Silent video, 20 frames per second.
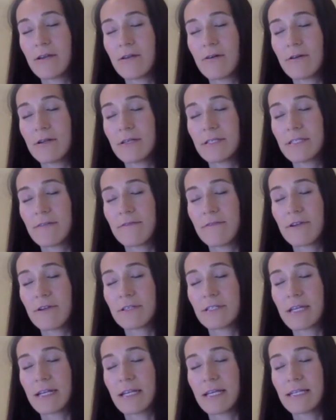Notice if
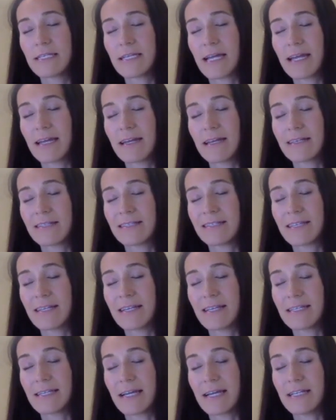there's any tightness,
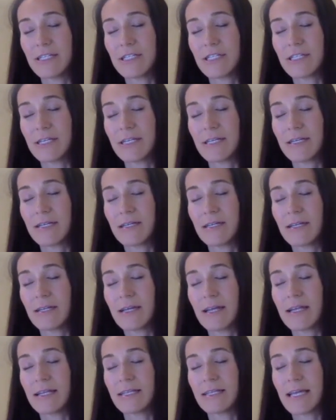any tension,
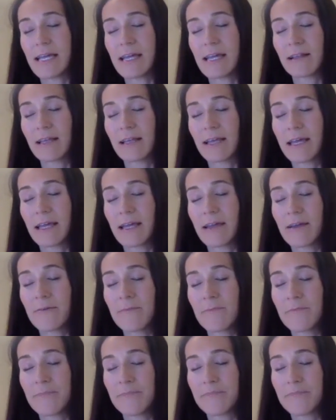any tingling.